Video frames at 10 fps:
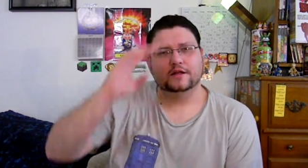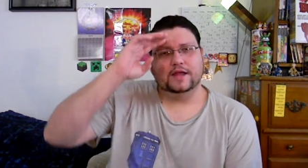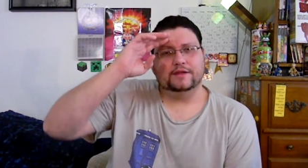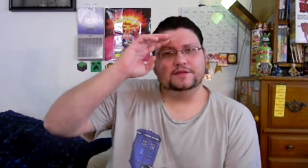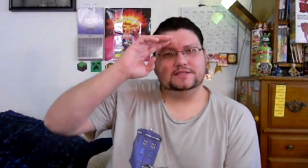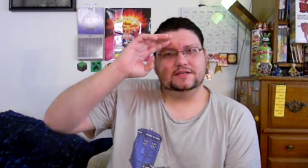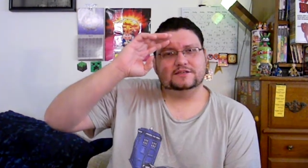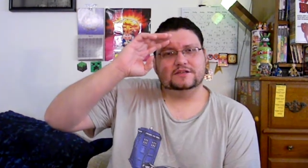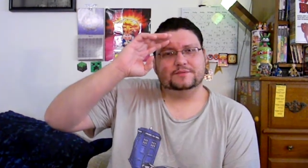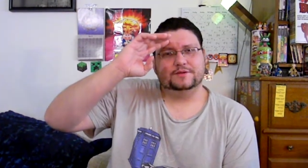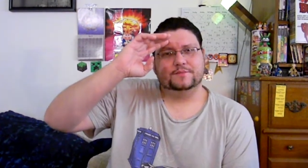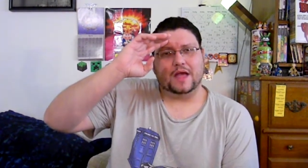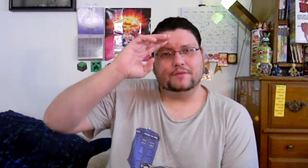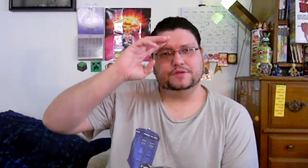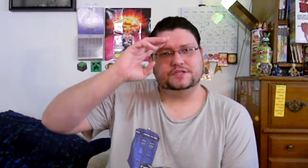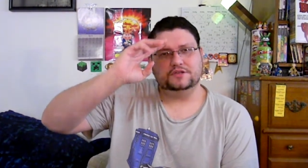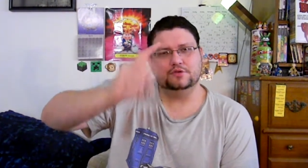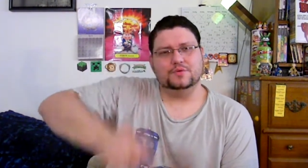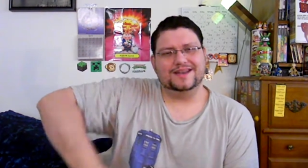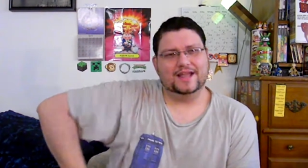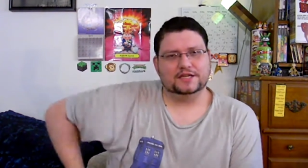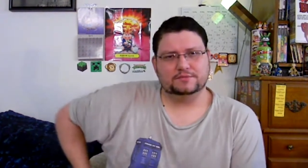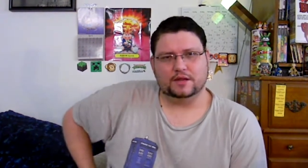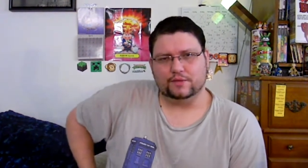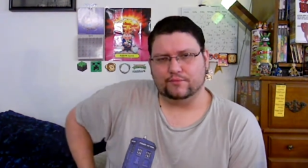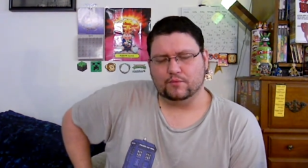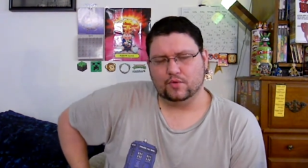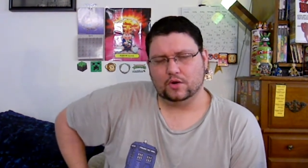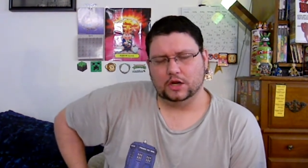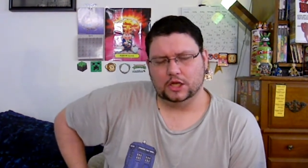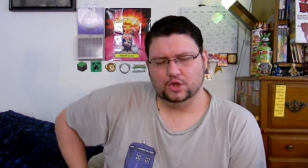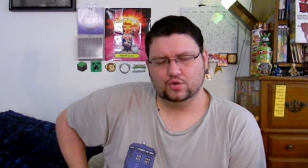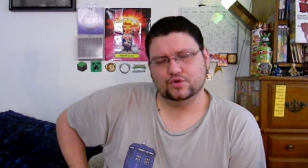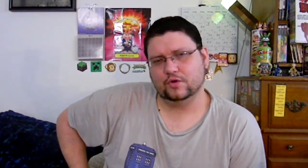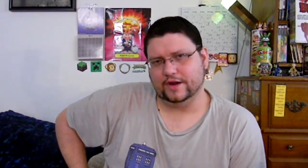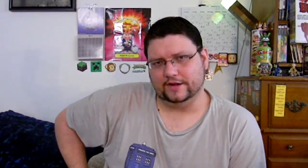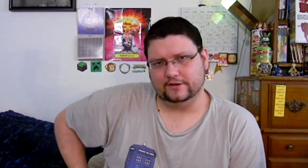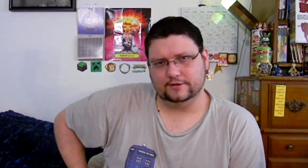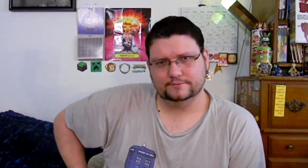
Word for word: Anyways, ladies and gentlemen, I will see you next month for more Loot Crate.